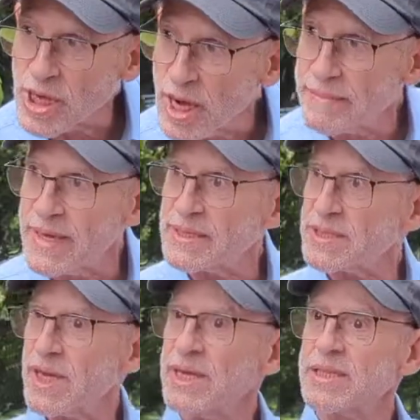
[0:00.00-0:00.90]
If
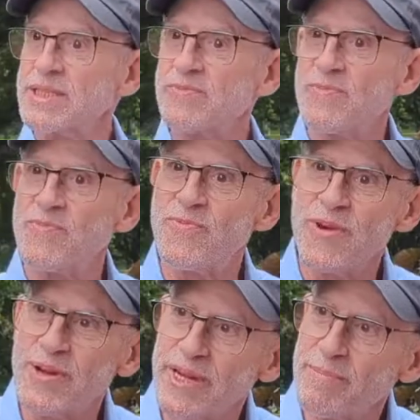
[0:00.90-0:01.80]
anybody had any
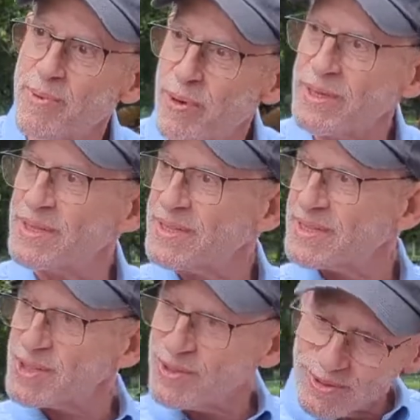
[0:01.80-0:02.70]

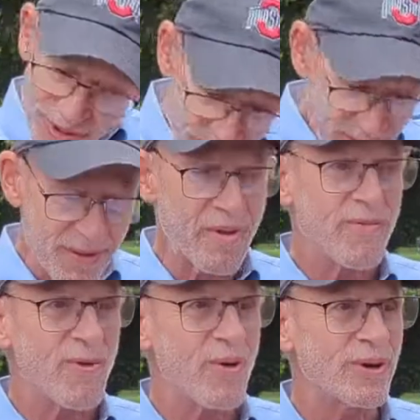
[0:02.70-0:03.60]
questions or
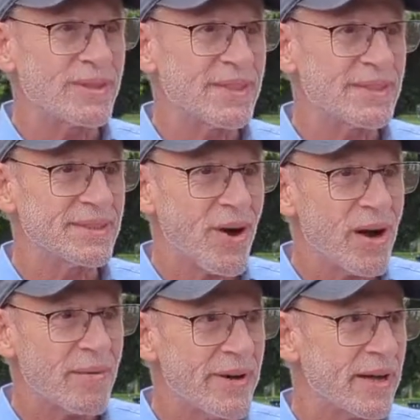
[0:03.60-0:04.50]
comments, it's
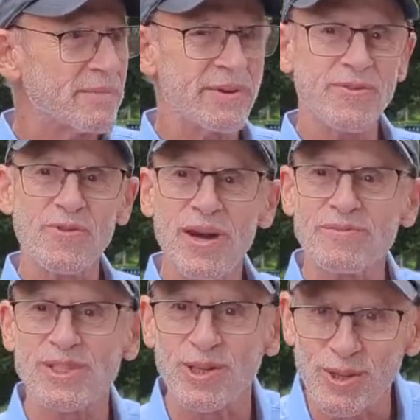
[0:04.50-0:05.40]
very
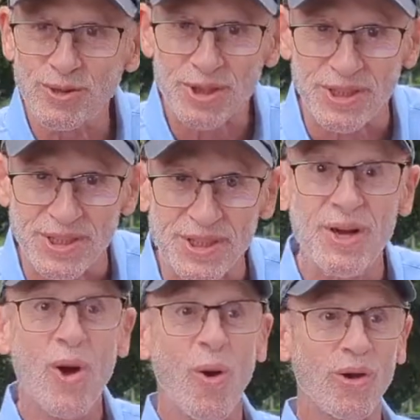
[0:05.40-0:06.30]
important that you
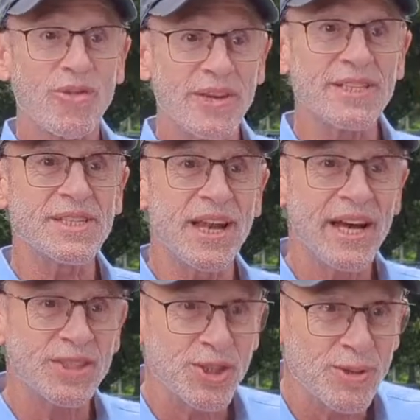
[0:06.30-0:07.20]
come forward and
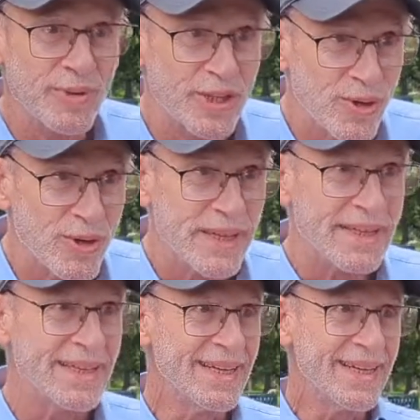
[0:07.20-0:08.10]
talk about them. If you
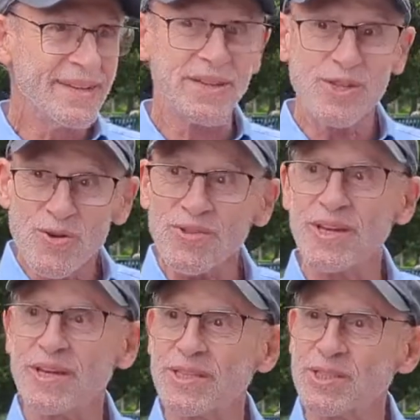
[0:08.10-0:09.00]
have
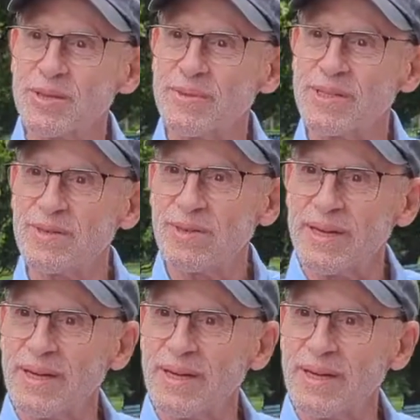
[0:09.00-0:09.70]
solutions or things